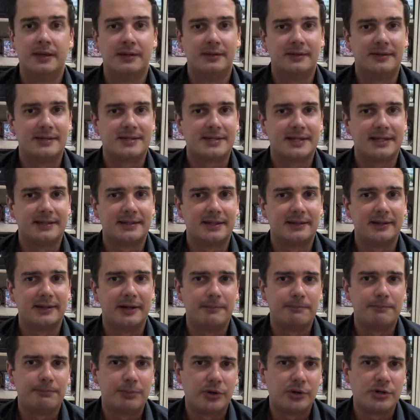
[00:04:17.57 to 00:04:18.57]
The set that
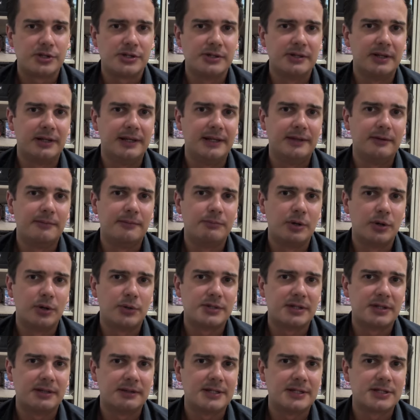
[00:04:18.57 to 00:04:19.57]
I'm personally the
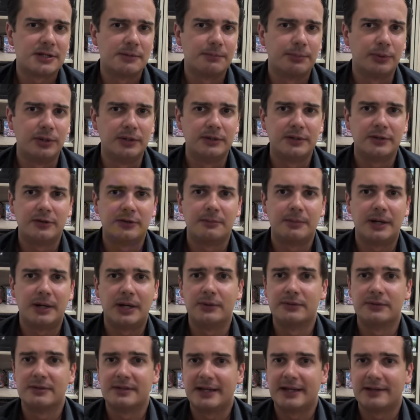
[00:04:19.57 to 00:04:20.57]
most disappointed
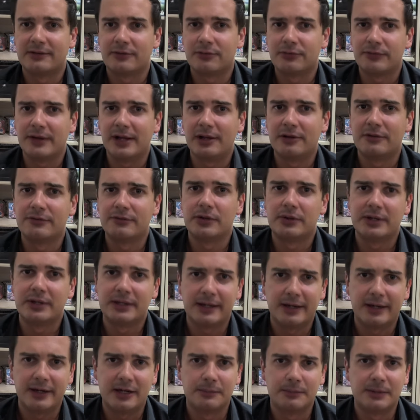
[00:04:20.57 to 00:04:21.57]
about that fell off the
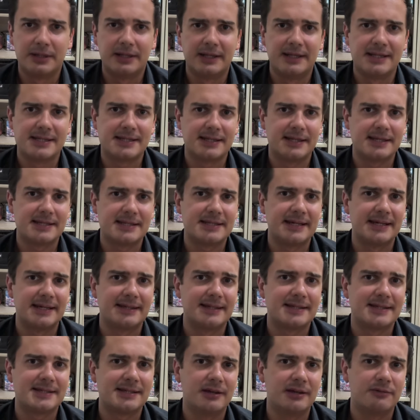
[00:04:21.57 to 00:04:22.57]
retirement list is set
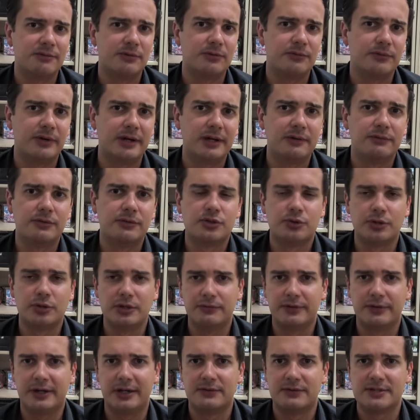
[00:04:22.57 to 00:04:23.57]

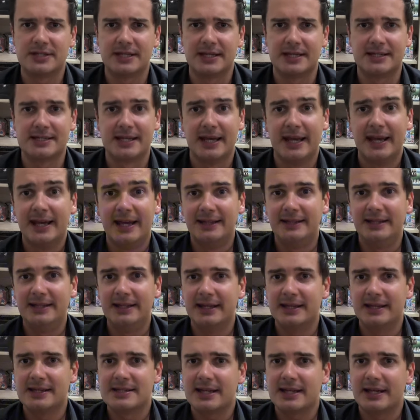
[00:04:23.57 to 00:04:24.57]
75356, the
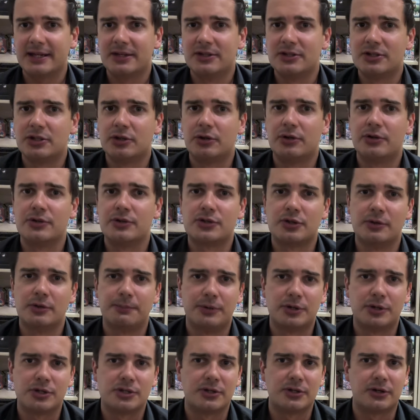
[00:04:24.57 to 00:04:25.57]
Executor
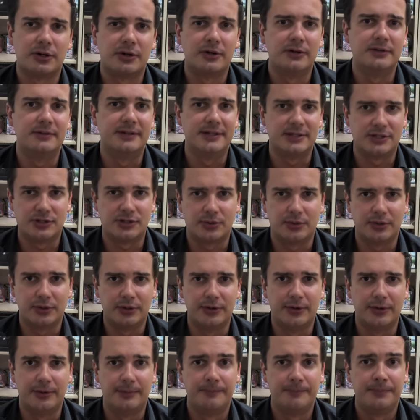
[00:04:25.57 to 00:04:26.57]
Superstar
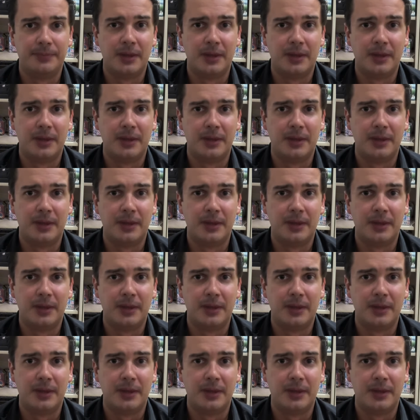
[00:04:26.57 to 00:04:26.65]
Destroyer.